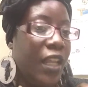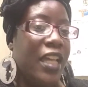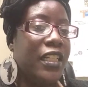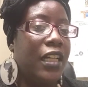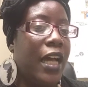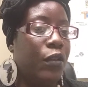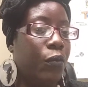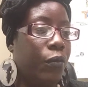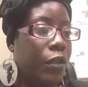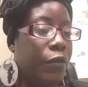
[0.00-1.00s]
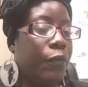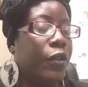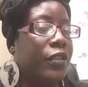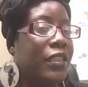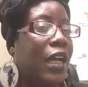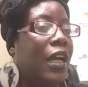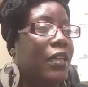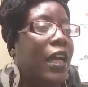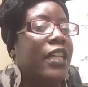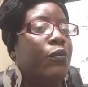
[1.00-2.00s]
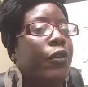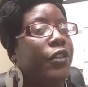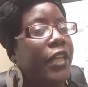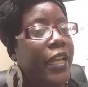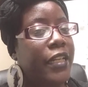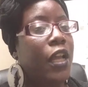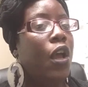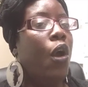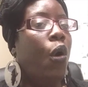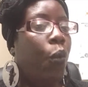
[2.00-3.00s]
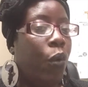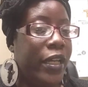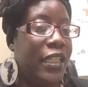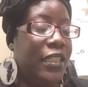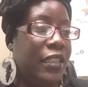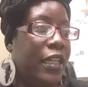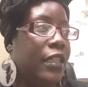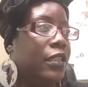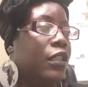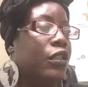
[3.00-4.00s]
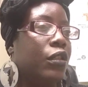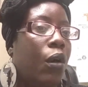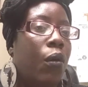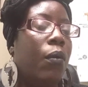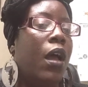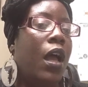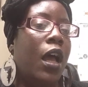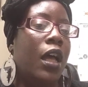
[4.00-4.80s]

and the God's word and what he says. So